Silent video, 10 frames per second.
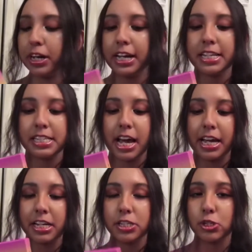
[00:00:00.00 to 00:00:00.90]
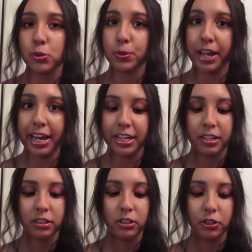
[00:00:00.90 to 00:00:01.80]
excited to like
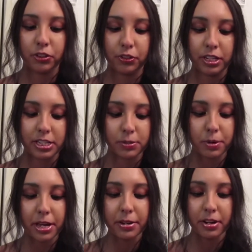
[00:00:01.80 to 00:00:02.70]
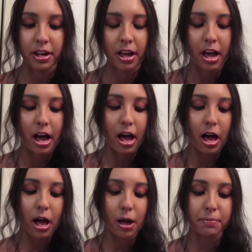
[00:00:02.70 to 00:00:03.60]
look through this one.
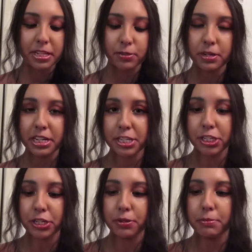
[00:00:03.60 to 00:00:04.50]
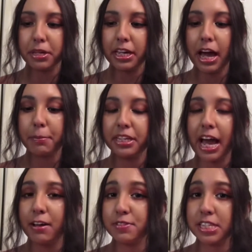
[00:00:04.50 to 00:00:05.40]
This one is new to me. I mean,
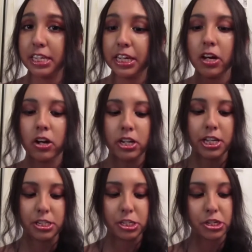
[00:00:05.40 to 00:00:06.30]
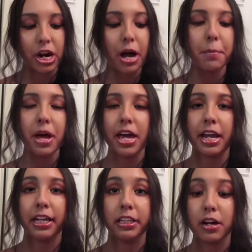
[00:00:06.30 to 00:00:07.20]
I've seen it on Instagram and
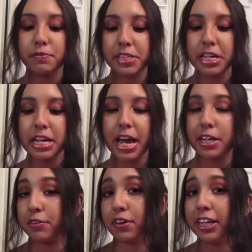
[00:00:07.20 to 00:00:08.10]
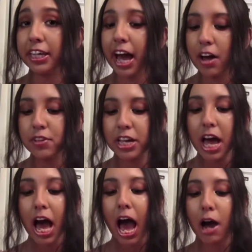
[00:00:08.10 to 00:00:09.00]
I loved it and I finally have it.
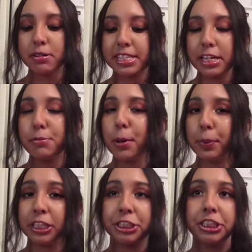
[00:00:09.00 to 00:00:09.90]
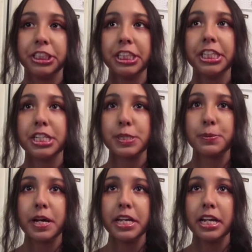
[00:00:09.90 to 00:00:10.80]
I was thinking about purchasing this
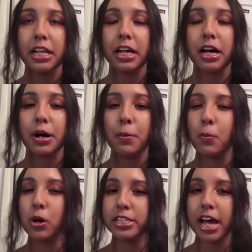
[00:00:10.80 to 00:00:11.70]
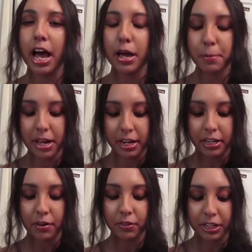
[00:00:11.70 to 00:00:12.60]
one one time and I
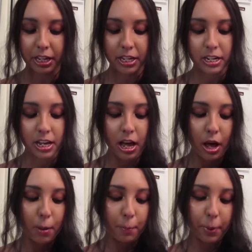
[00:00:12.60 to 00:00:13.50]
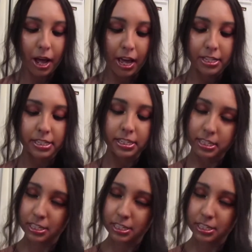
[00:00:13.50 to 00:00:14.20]
never did, but